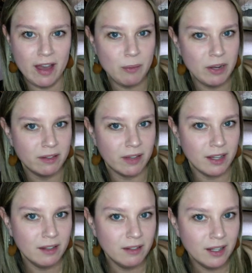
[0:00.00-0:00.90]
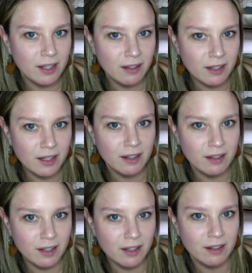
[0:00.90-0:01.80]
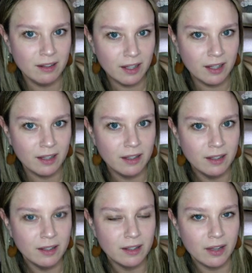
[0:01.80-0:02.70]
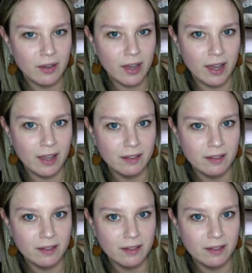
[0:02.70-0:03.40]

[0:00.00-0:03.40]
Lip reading: but it's like a ding, ding, ding, ding, okay?